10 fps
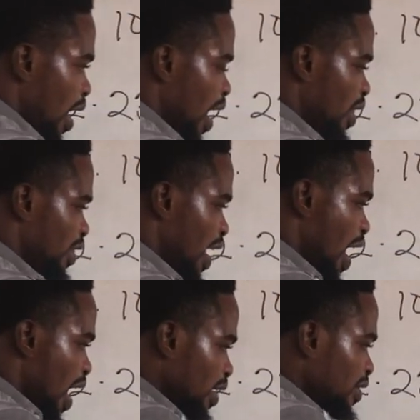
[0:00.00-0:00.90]
And
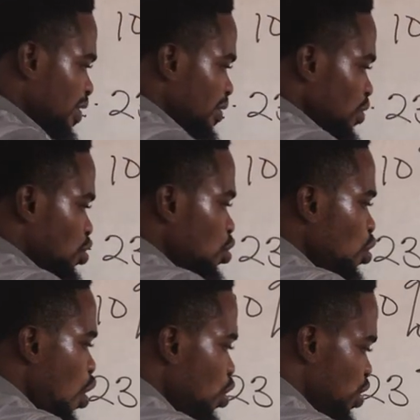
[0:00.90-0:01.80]
then 2
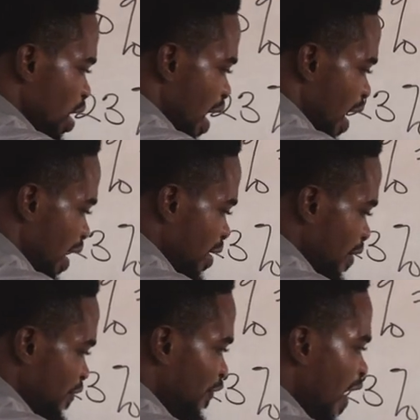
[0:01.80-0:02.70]
goes
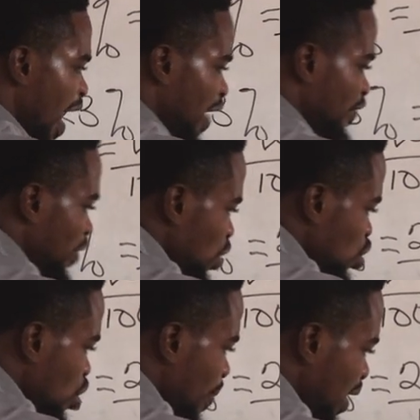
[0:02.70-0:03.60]
here, 5.
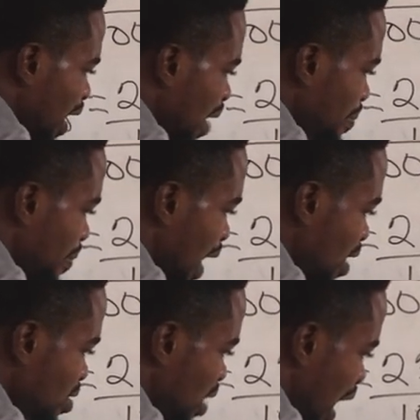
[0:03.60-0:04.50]
So my
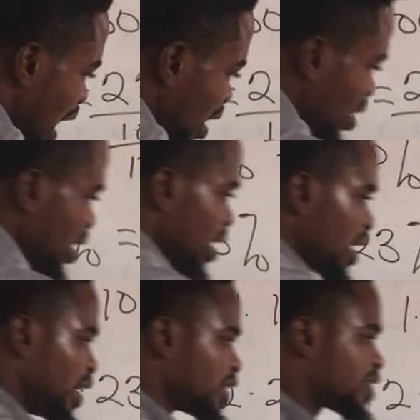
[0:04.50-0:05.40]
answer
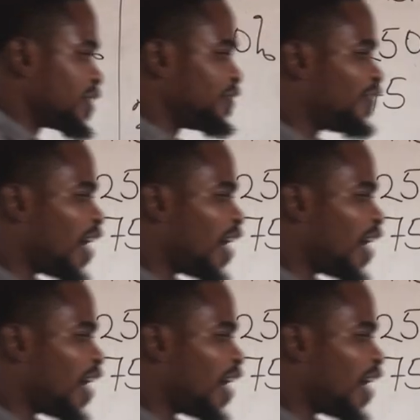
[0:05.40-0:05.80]
is